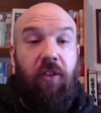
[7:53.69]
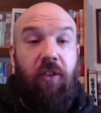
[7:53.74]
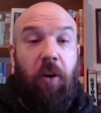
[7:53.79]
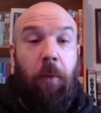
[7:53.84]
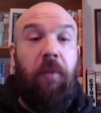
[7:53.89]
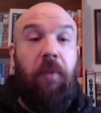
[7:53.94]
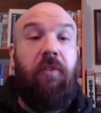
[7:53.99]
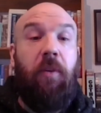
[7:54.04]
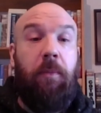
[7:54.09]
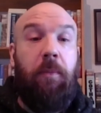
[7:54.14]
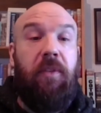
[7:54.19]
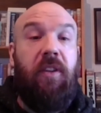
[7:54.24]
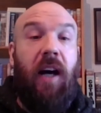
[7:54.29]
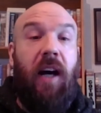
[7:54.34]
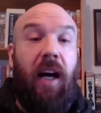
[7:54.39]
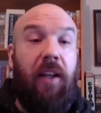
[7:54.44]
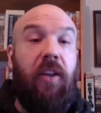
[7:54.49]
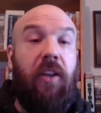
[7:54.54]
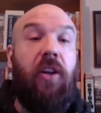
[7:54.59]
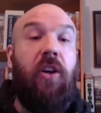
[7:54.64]
Some of them
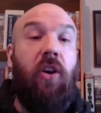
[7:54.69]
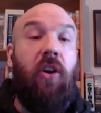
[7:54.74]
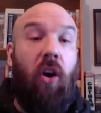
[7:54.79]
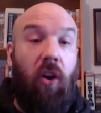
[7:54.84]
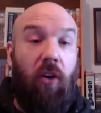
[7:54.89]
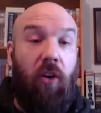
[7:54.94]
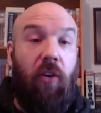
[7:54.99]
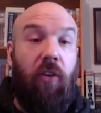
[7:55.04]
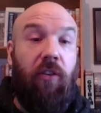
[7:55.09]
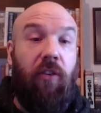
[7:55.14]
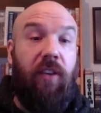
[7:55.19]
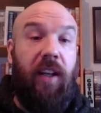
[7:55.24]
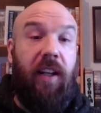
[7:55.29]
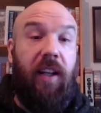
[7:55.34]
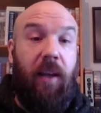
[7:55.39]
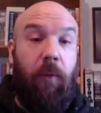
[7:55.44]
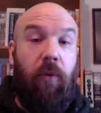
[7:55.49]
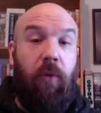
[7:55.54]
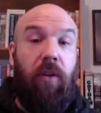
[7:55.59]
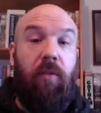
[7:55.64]
donned the colours that
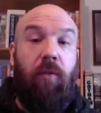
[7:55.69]
they would